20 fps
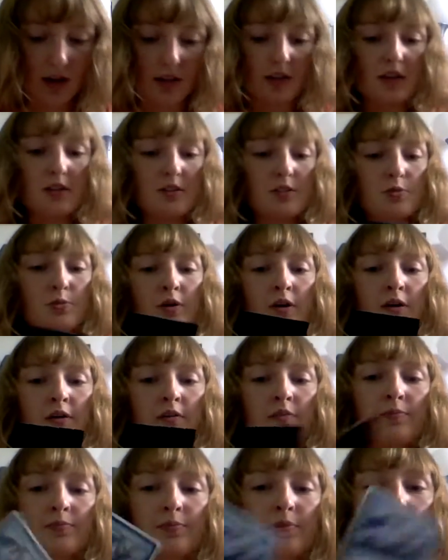
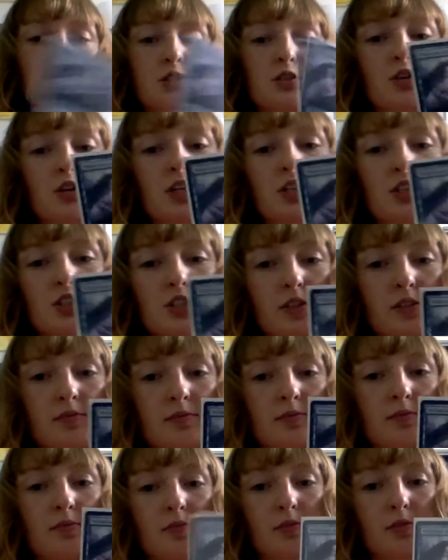This creature,
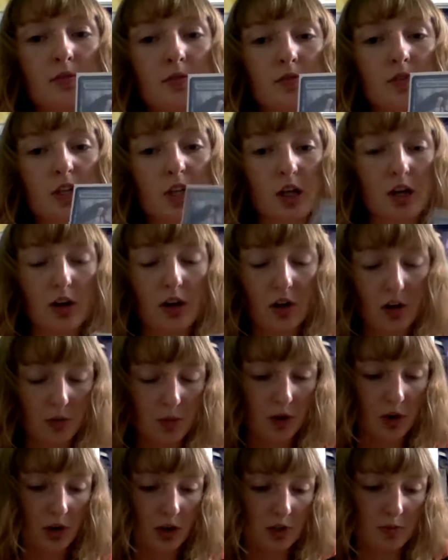I
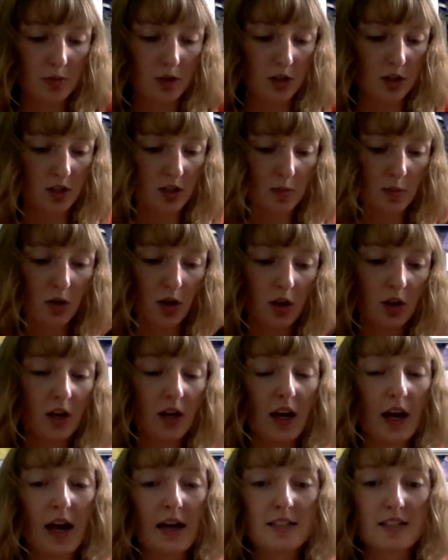want to explain this ability.
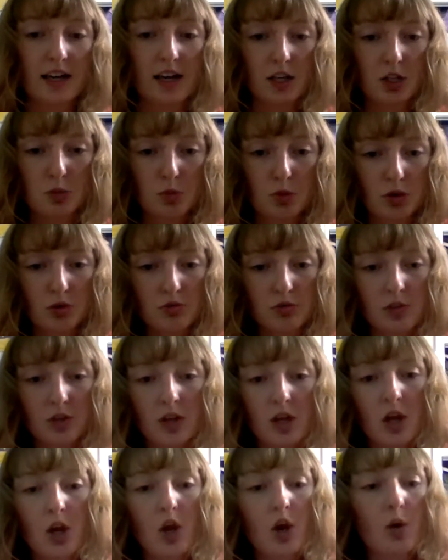It has hexproof,
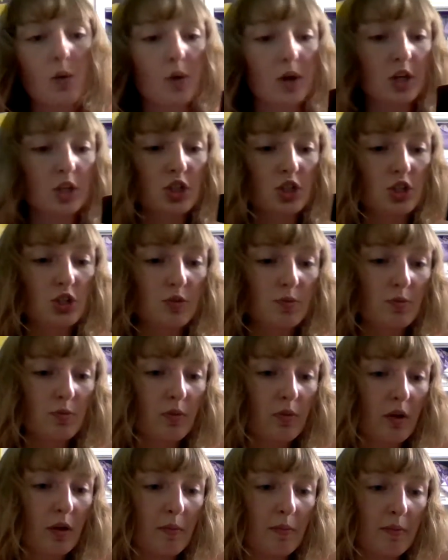which
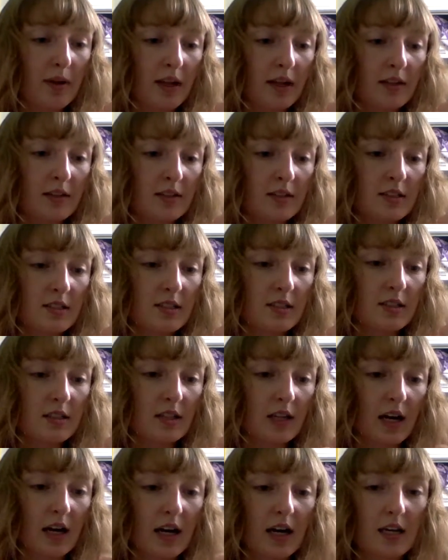means
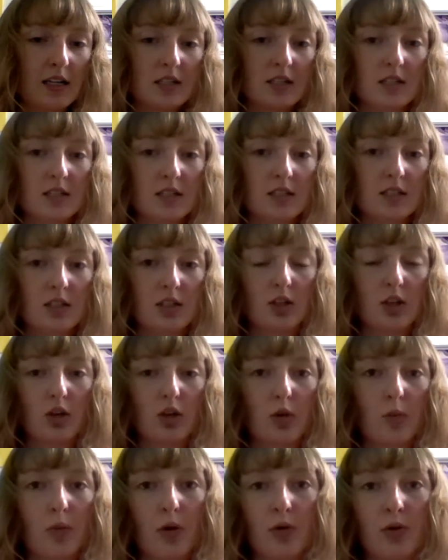that your
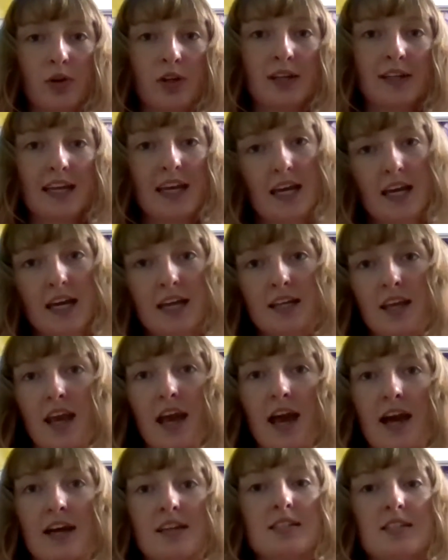opponent can't
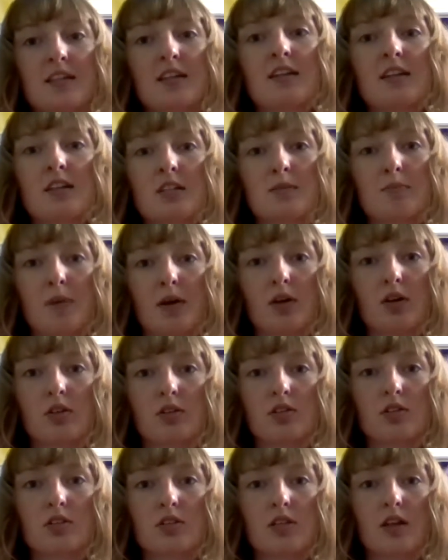cast any
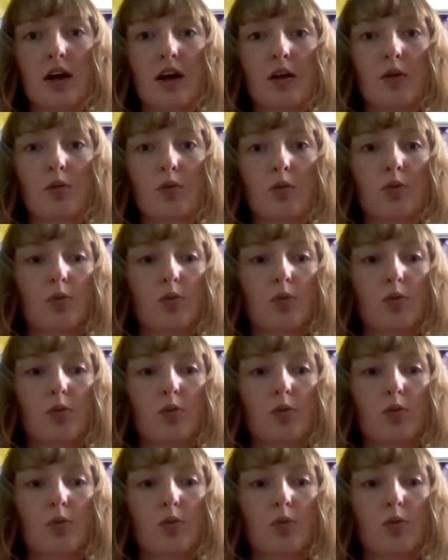spells that